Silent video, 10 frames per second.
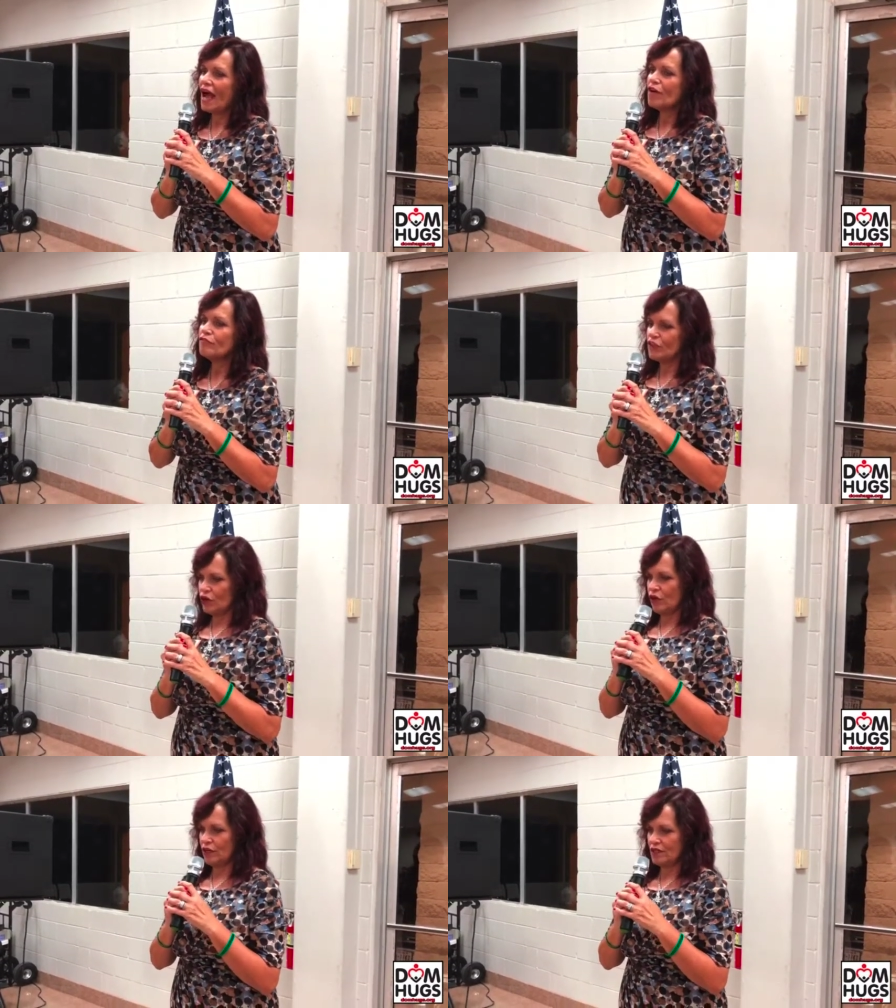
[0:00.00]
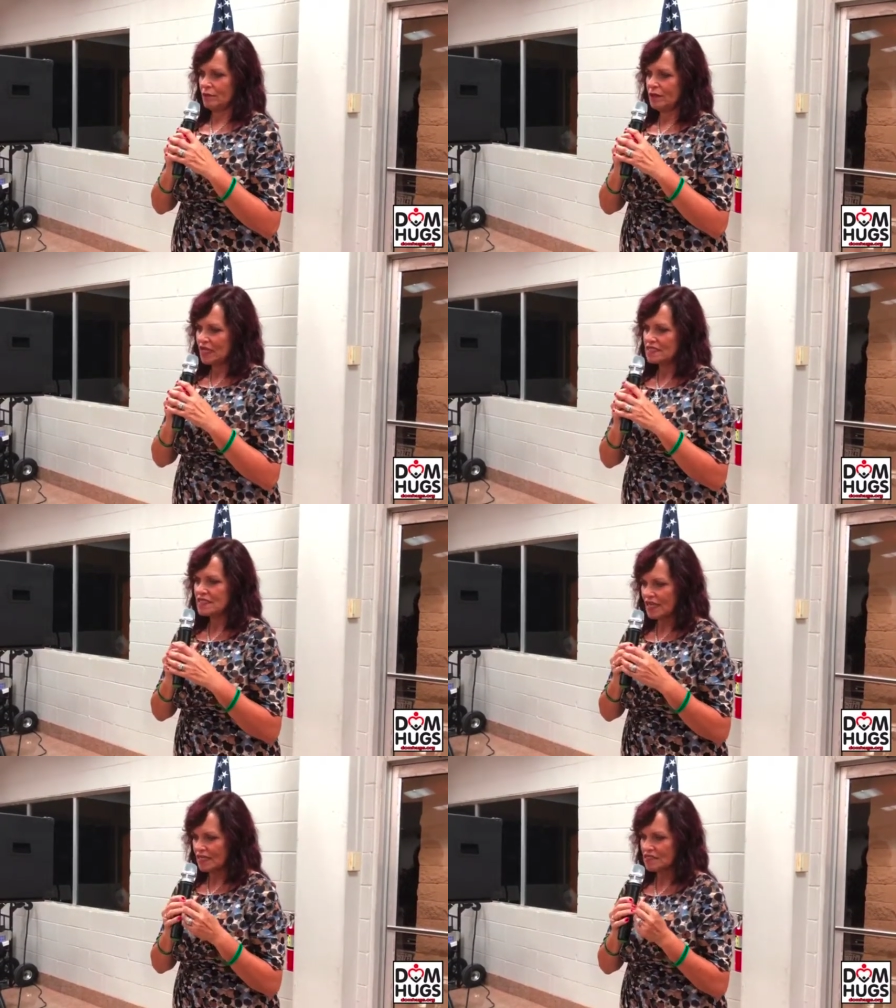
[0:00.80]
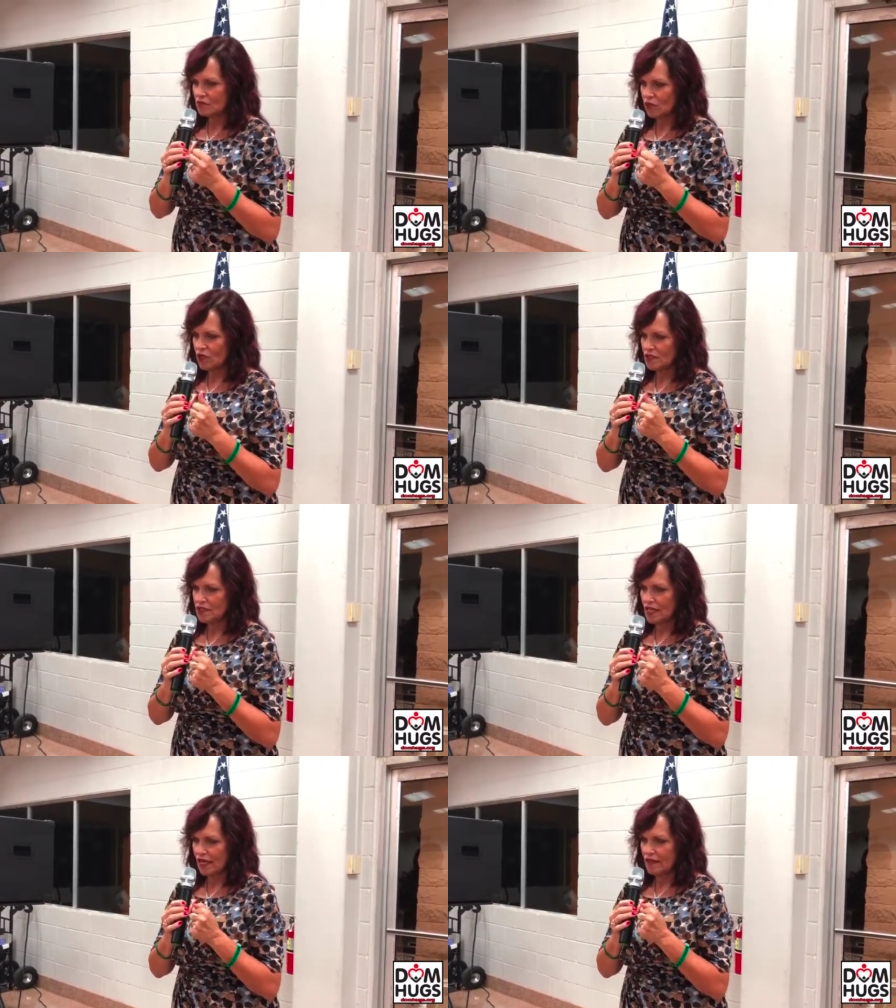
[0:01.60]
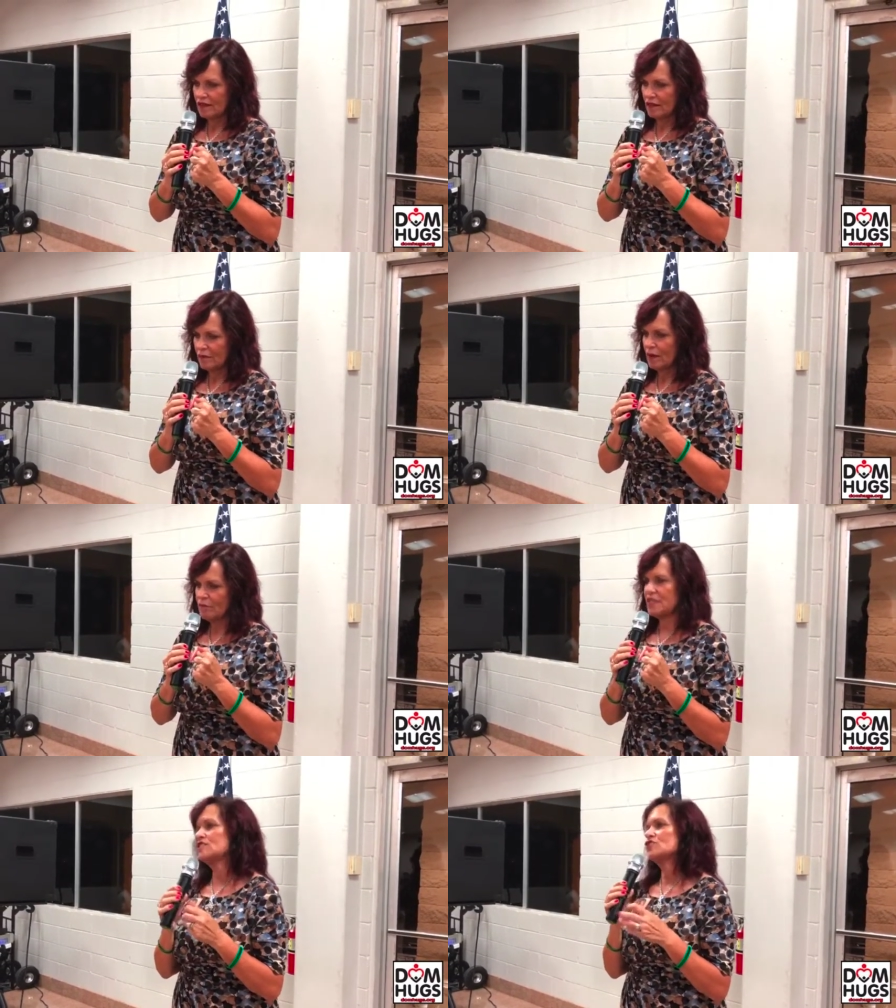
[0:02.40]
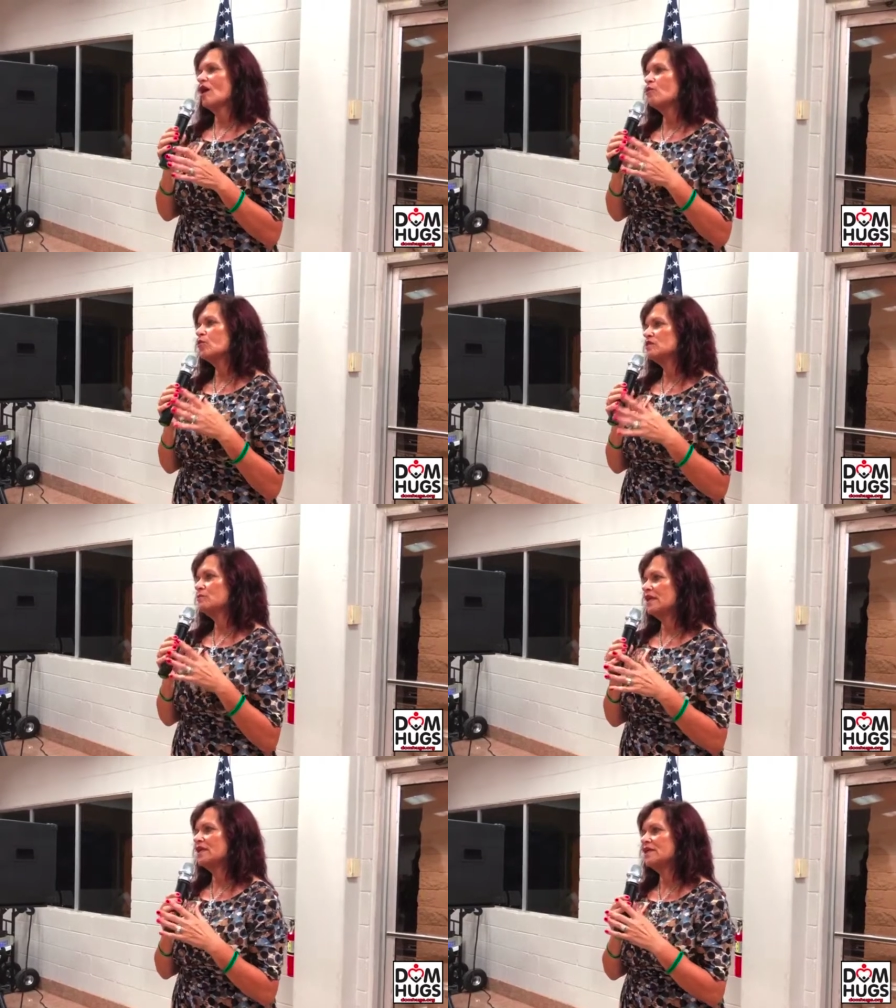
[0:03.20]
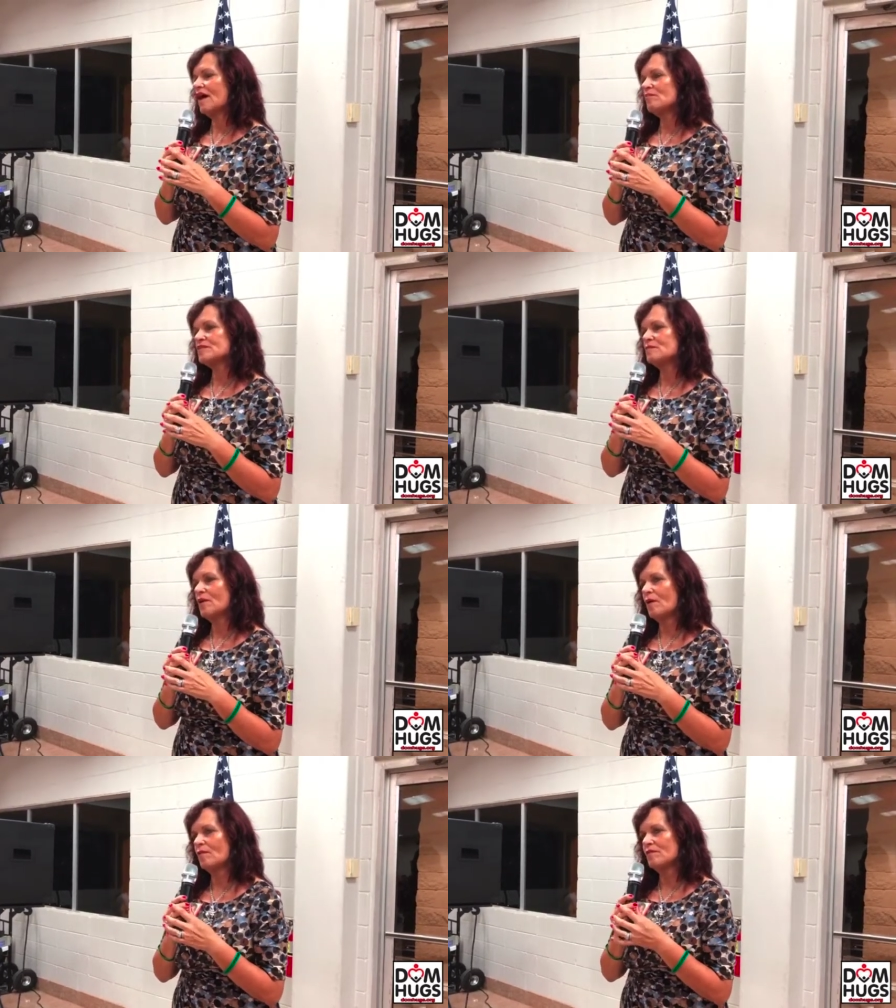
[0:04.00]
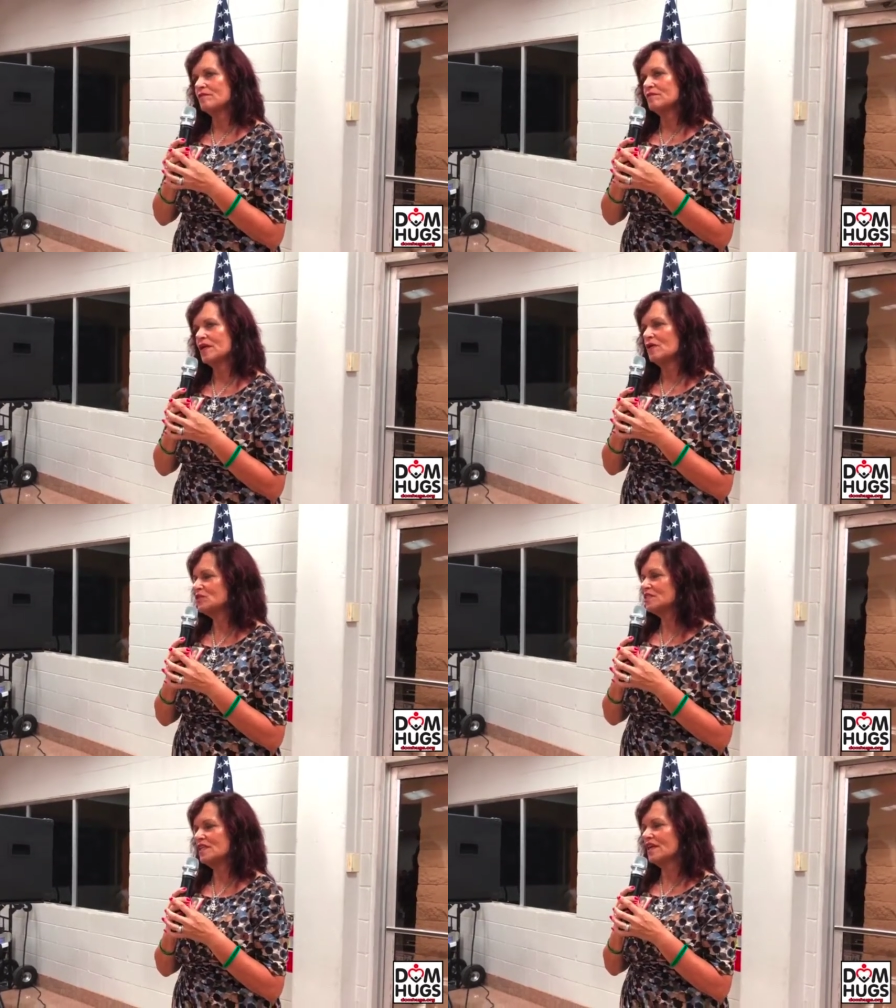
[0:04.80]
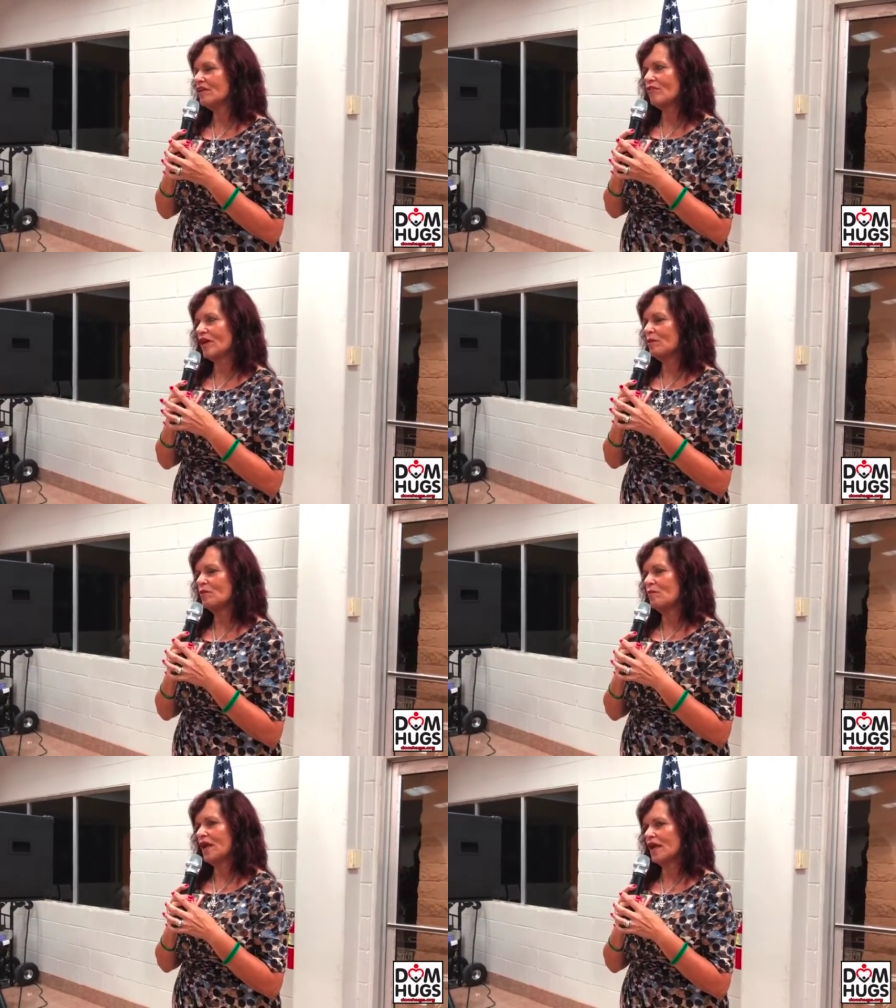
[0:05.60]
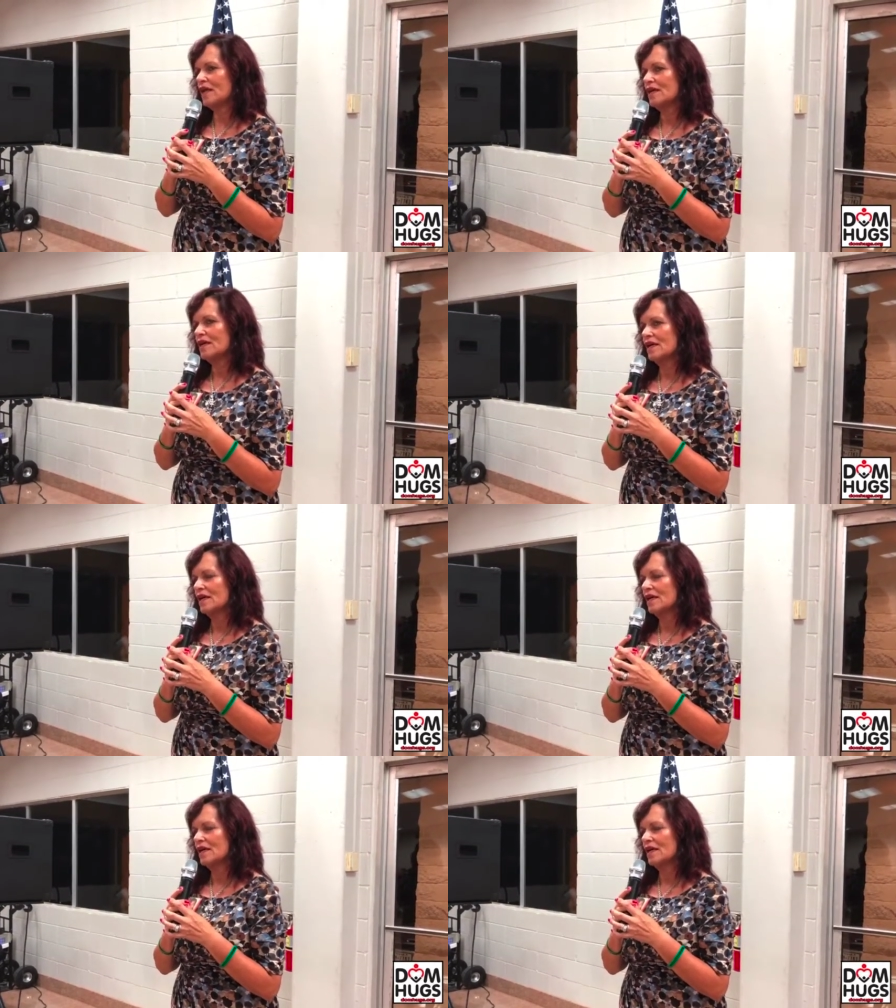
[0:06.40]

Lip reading: I've learned, the biggest lesson was that my best job was being Don's mom. He was an incredible man.